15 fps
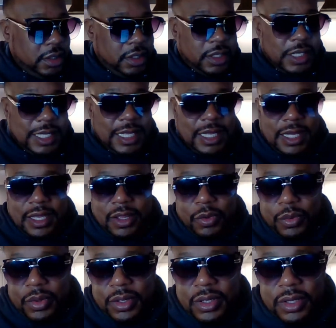Yeah,
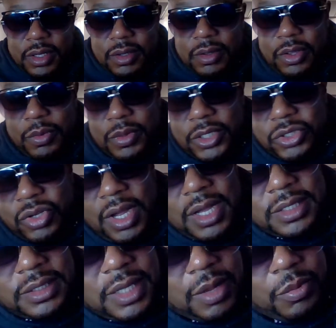you in the
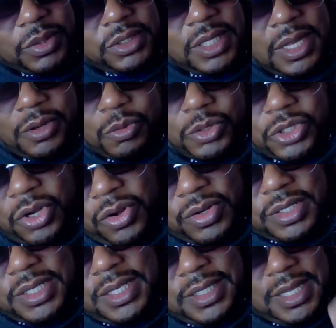tri-state. What's that? New
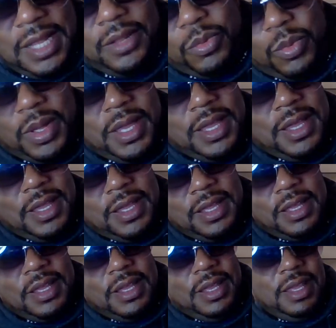Jersey, Delaware,
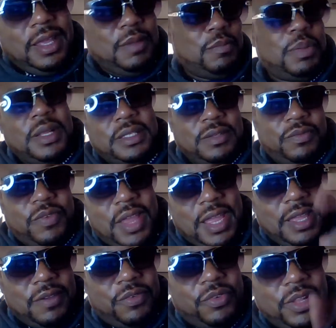and
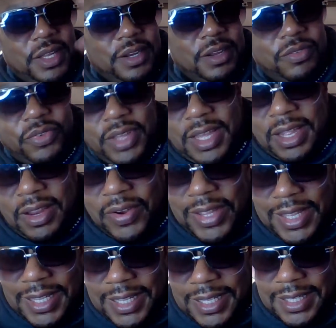Pennsylvania, Philadelphia
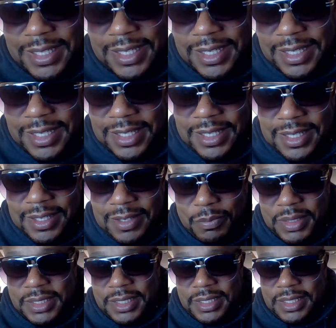area.
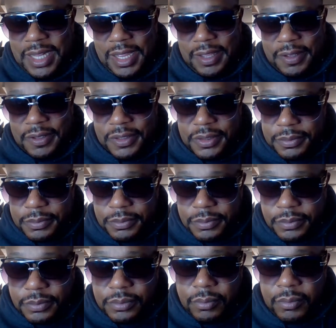Mr. Dakis.
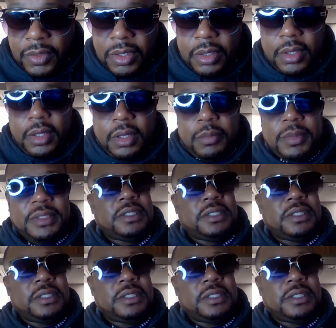Mr.